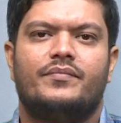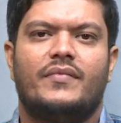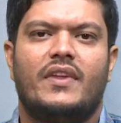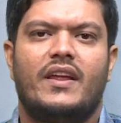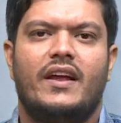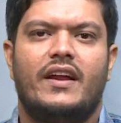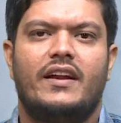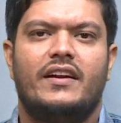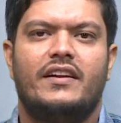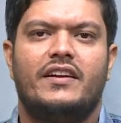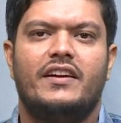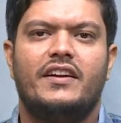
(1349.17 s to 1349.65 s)

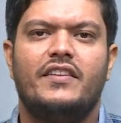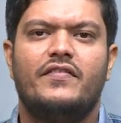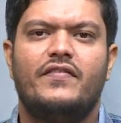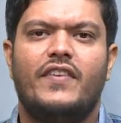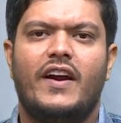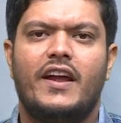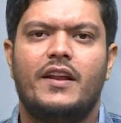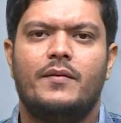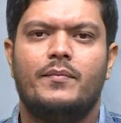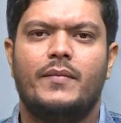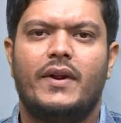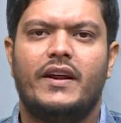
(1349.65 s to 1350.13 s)
and
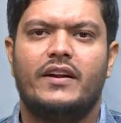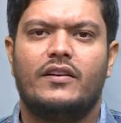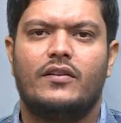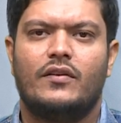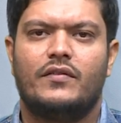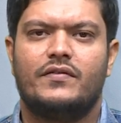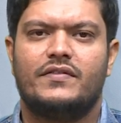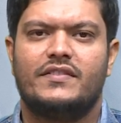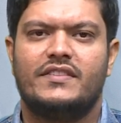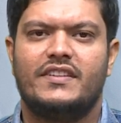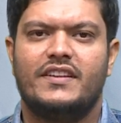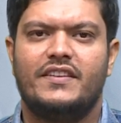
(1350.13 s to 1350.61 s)
refinement
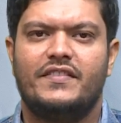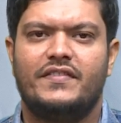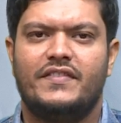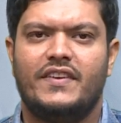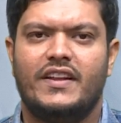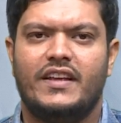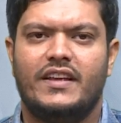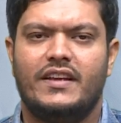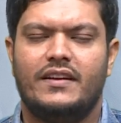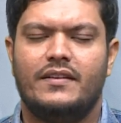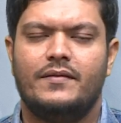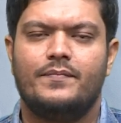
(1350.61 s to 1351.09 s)
of
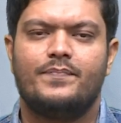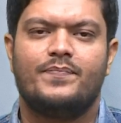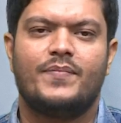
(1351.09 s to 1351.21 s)
safety